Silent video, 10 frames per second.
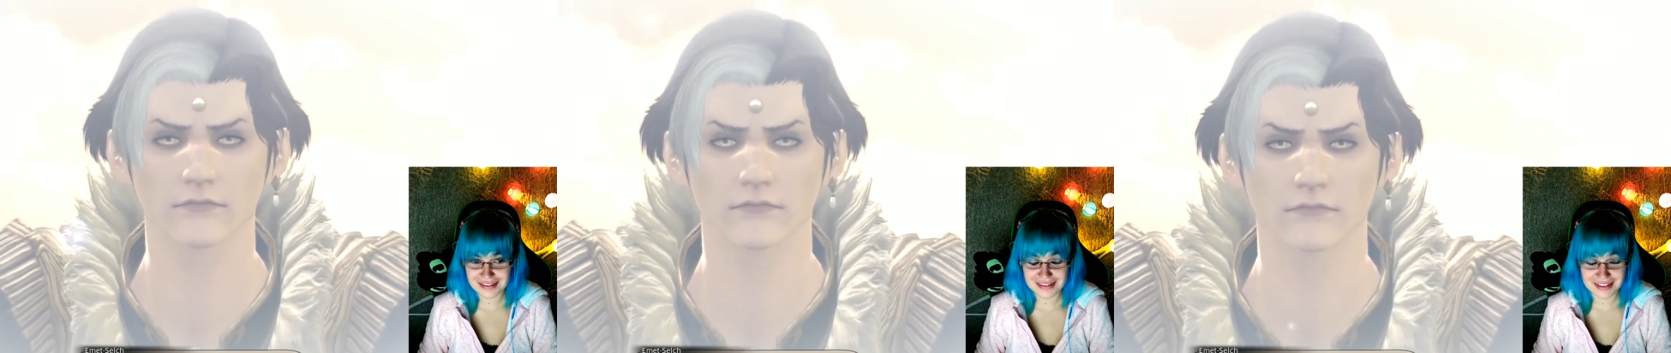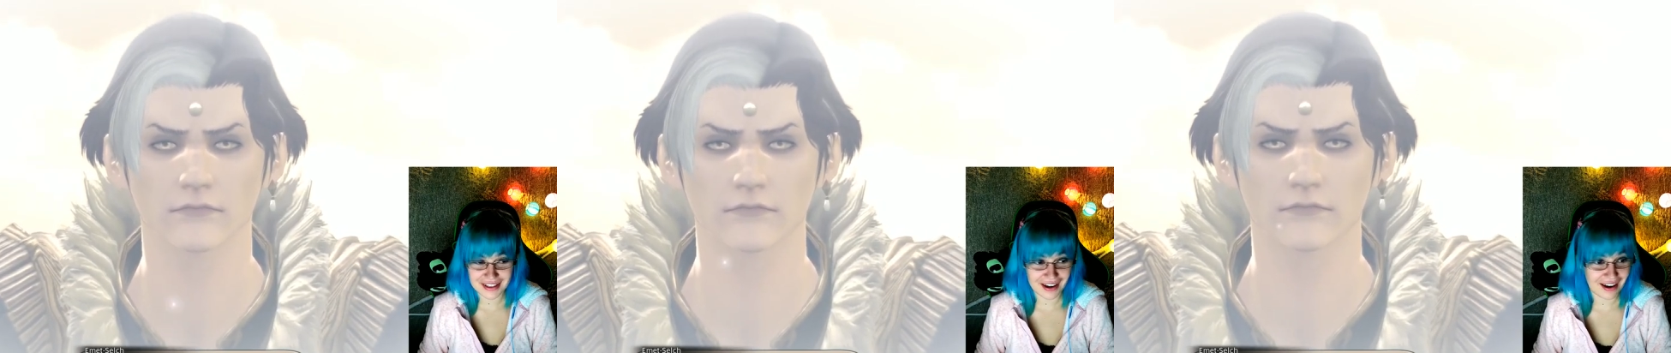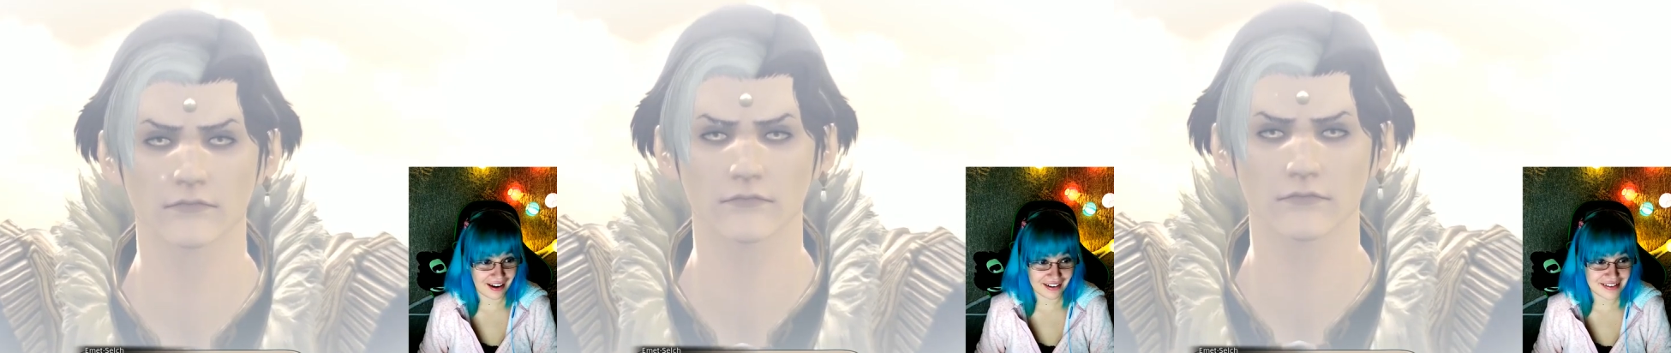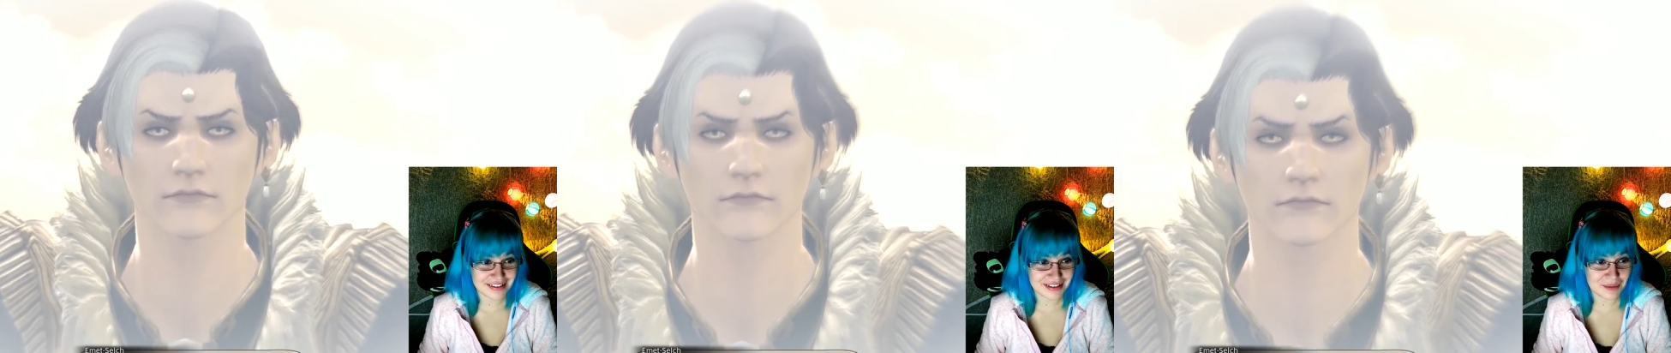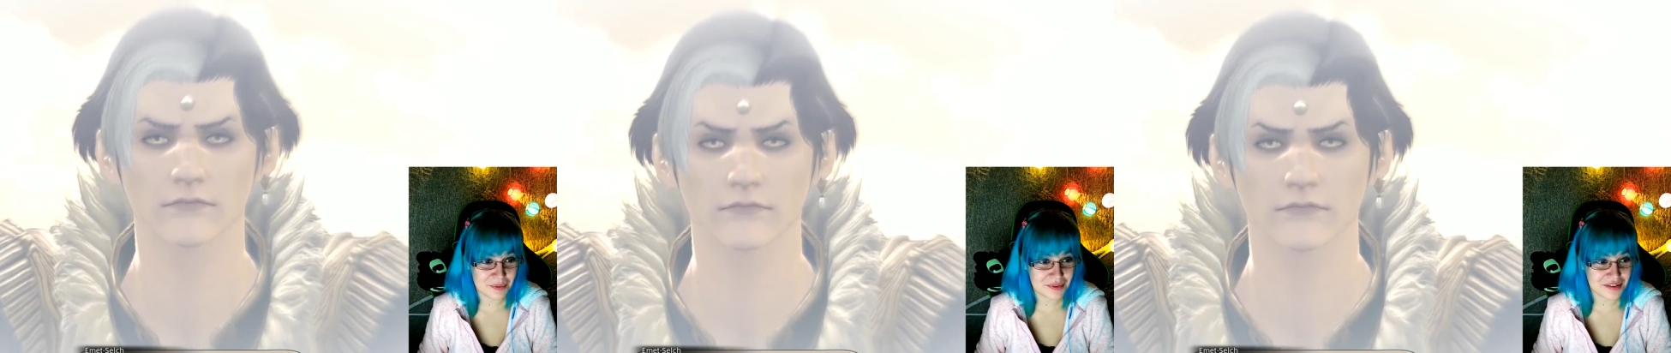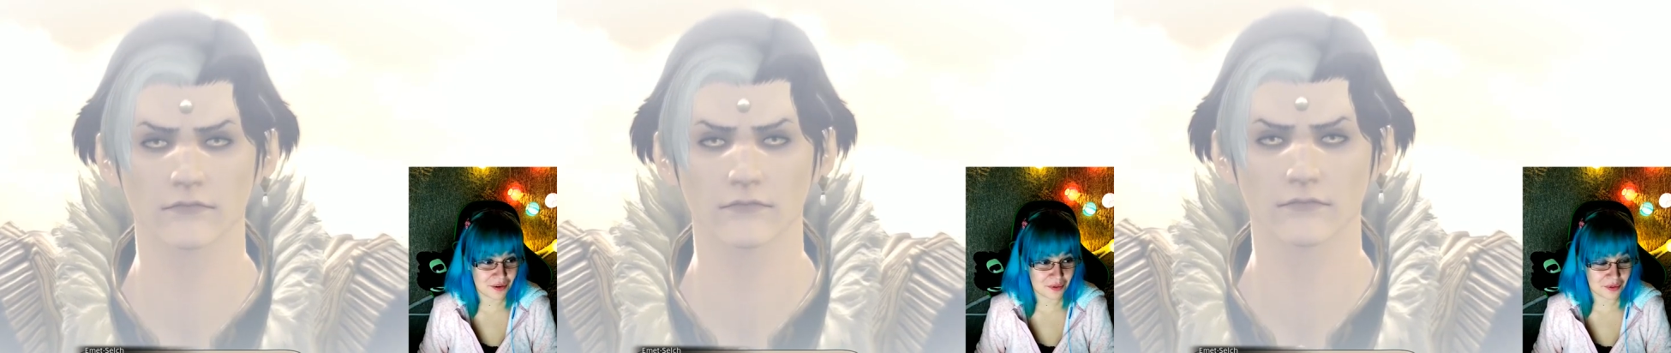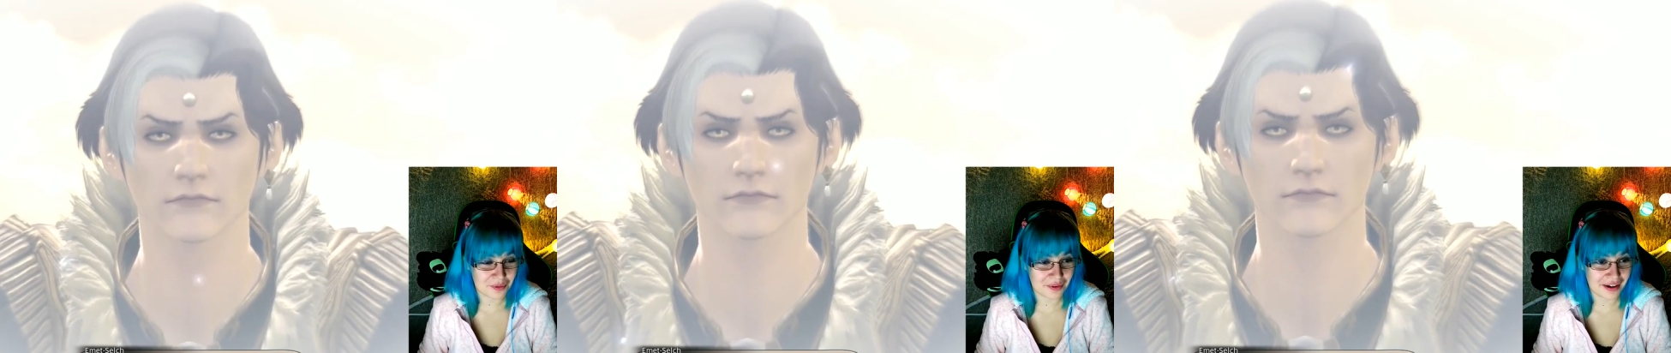Speaker 1: Yeah, sleep is
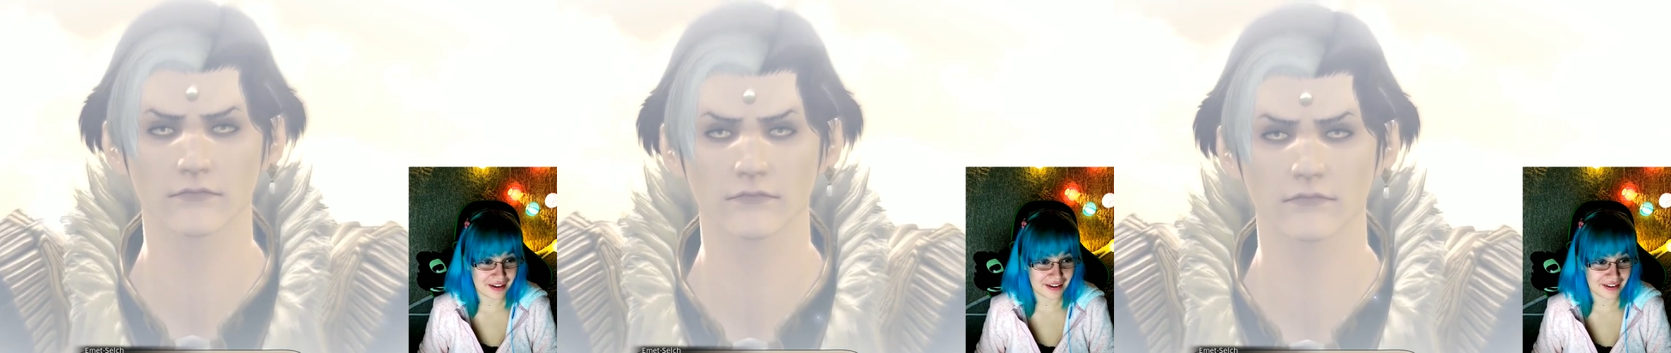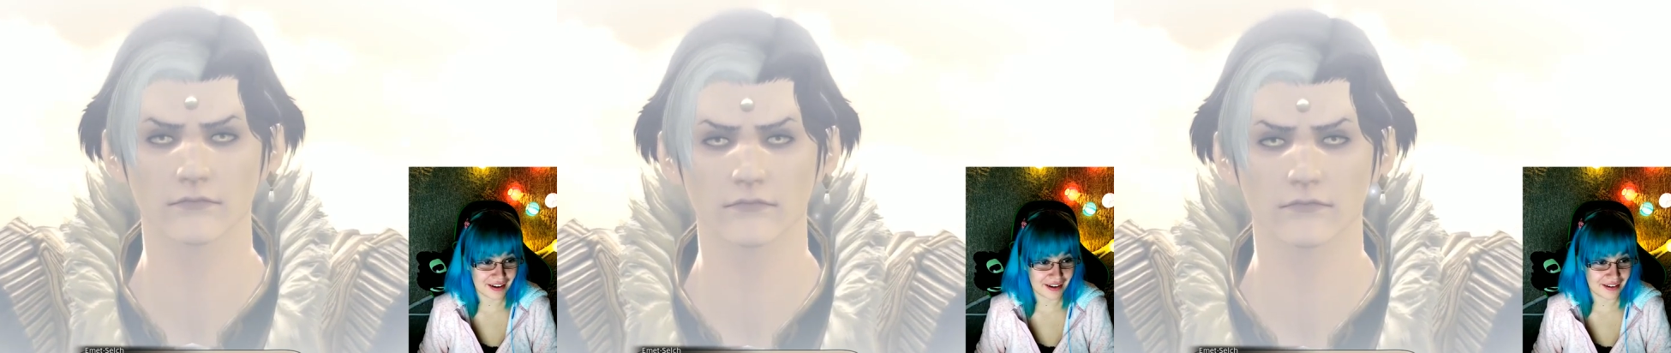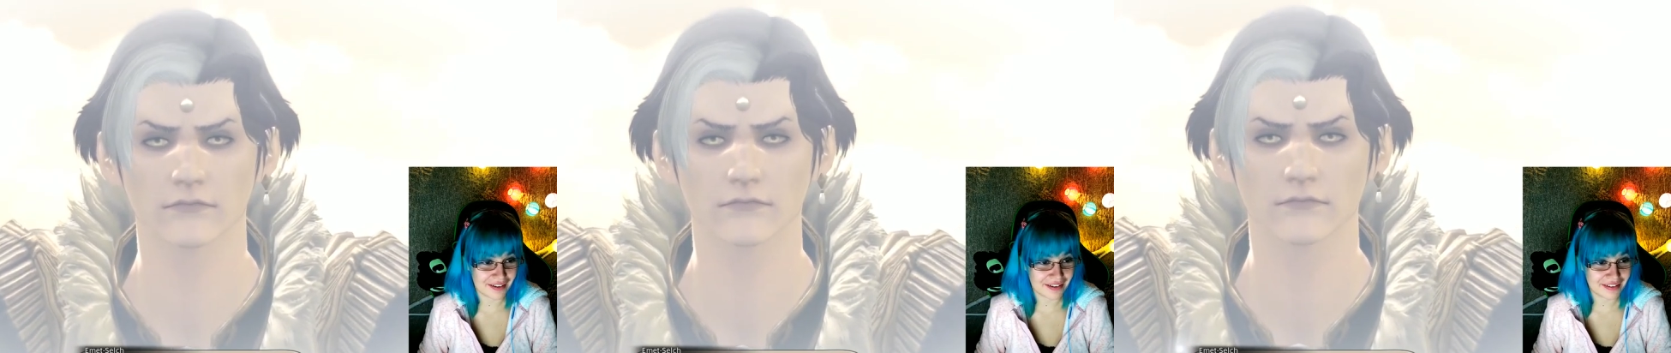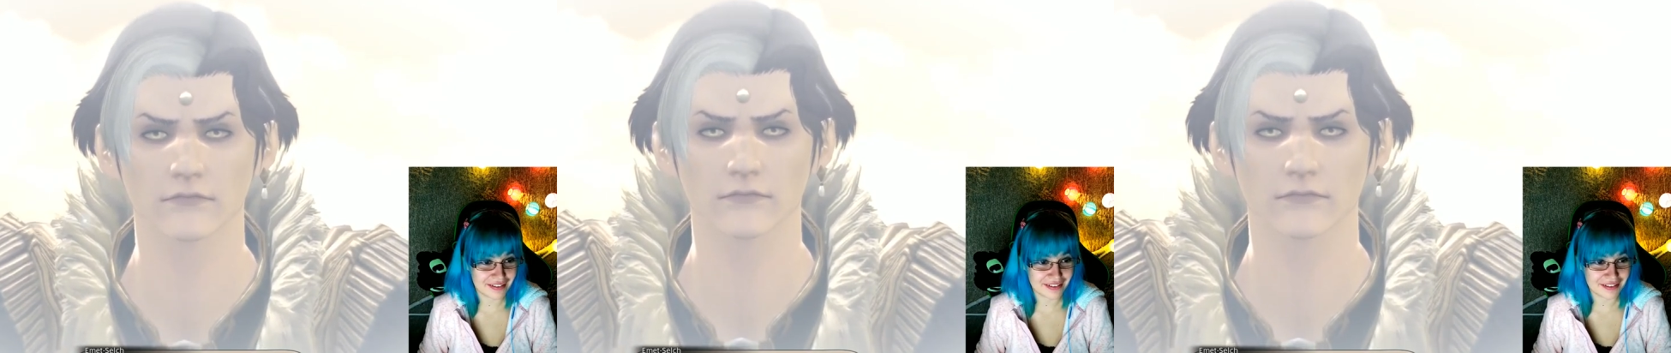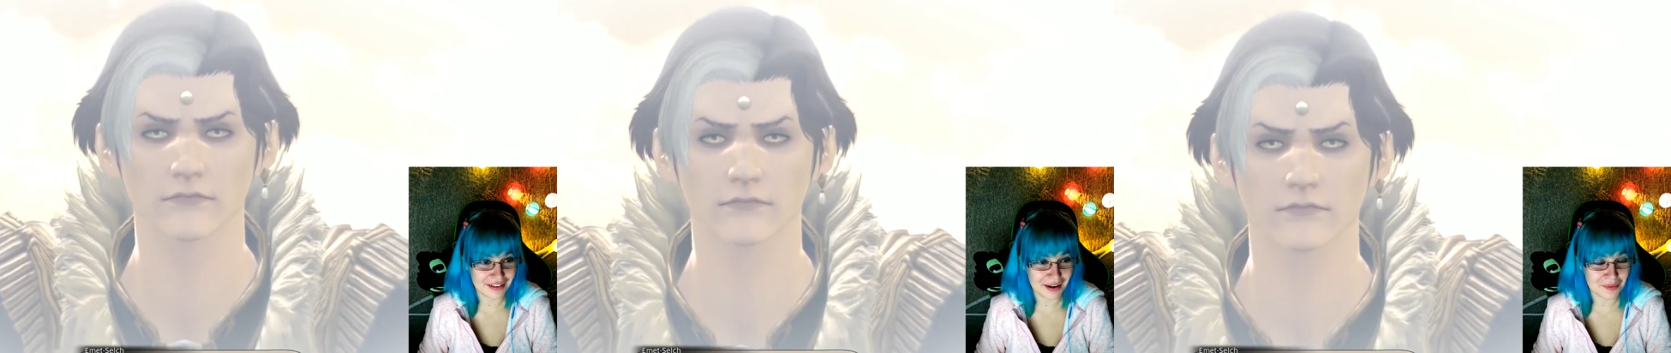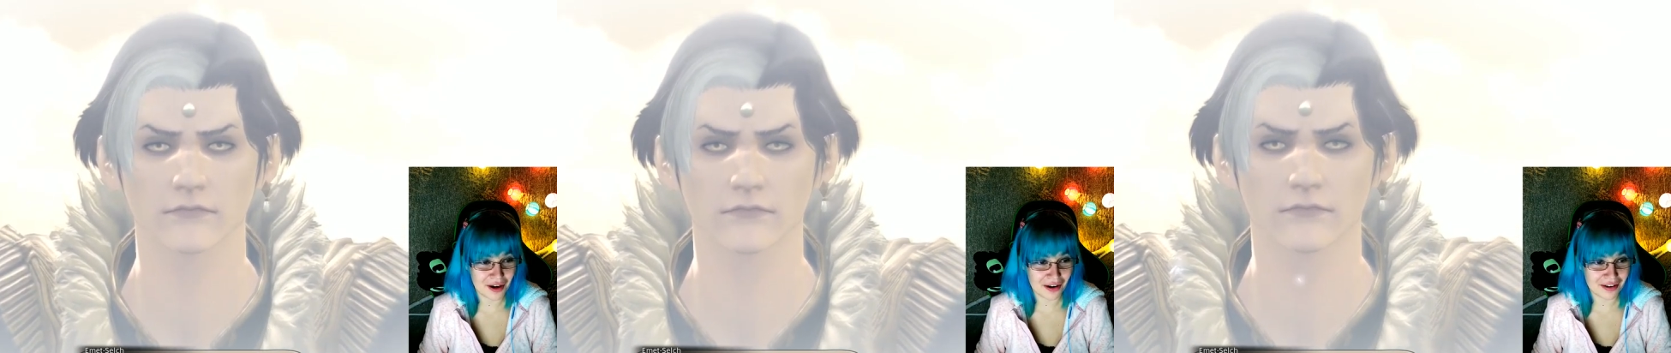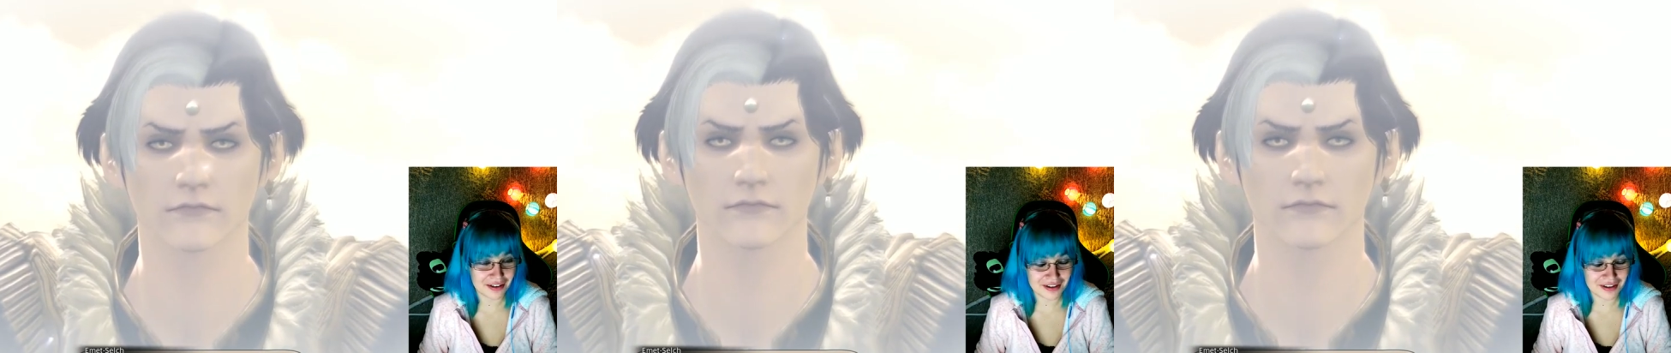overrated. I I'm not gonna